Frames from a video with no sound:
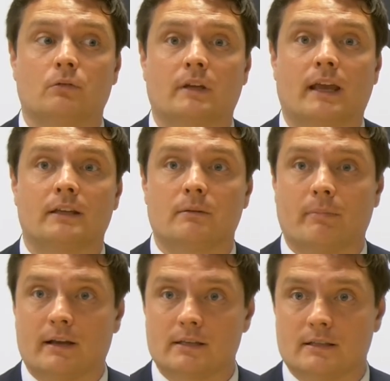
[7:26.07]
getting your
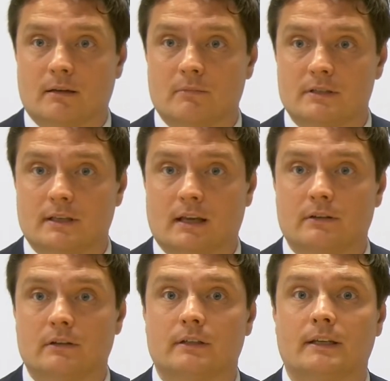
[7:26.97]
bank statements
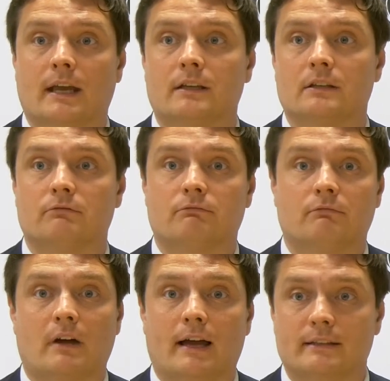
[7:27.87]
together, getting your
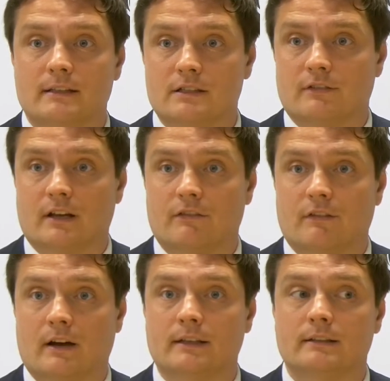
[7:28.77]
IDs
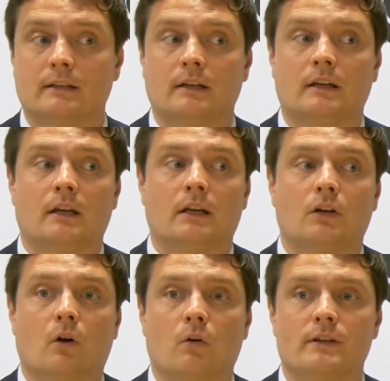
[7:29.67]
verified,
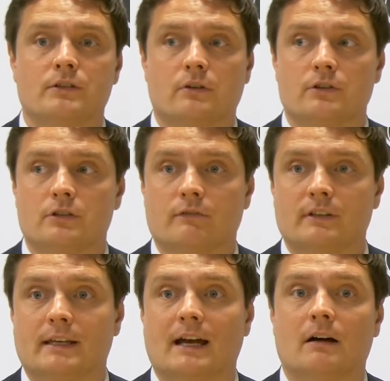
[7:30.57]
all this sort of stuff
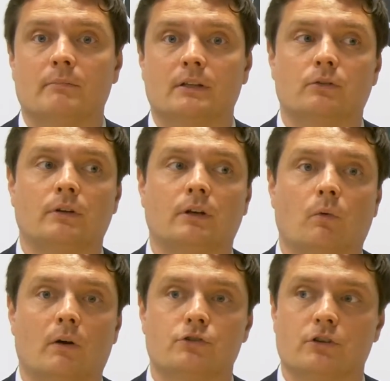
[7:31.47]
you can be doing
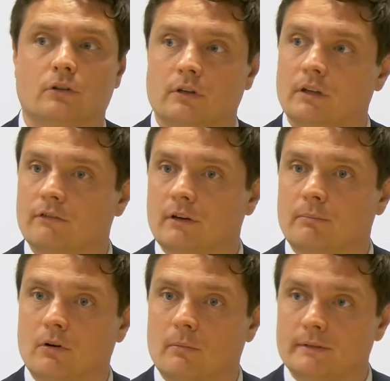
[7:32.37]
whilst you're looking for a
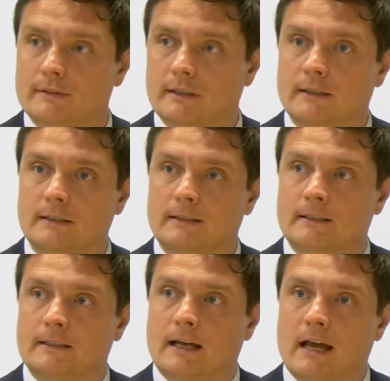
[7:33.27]
property.
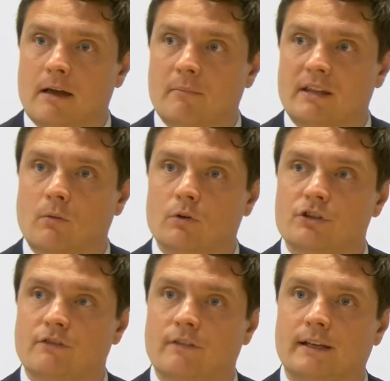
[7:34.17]
And then once
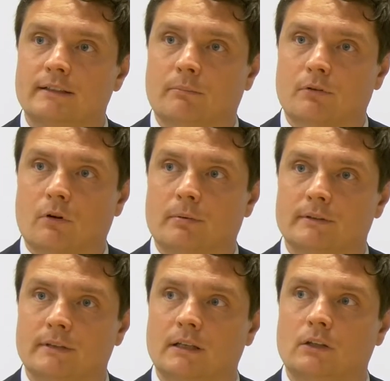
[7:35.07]
you find a
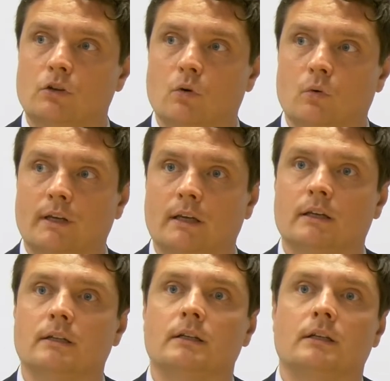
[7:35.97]
property, knowing
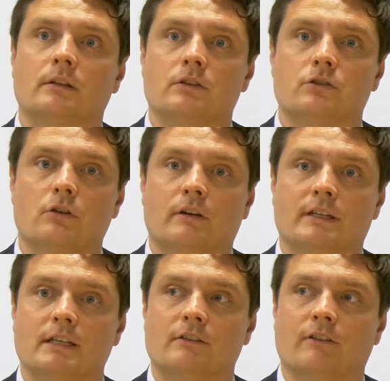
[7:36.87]
the sort of
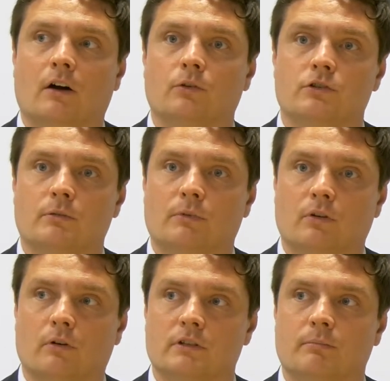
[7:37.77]
key values that we
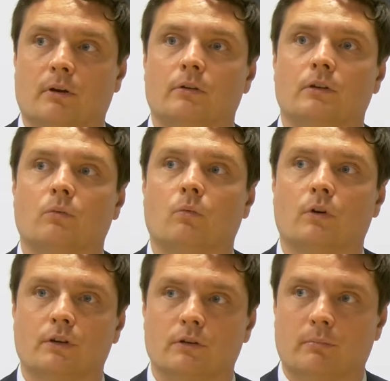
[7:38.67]
talked about,
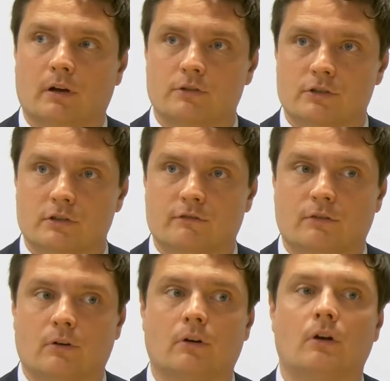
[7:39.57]
what you're going to purchase it
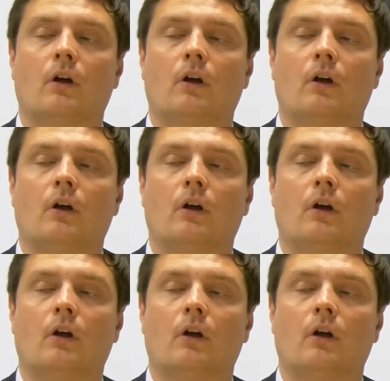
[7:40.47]
for,